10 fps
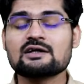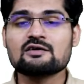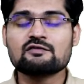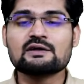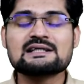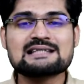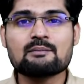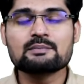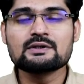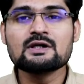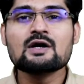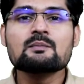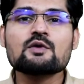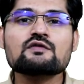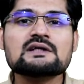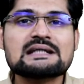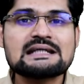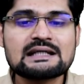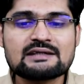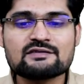For example,
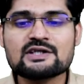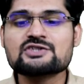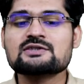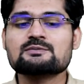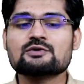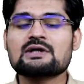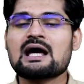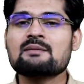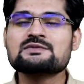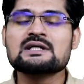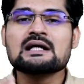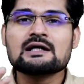poverty alleviation programs,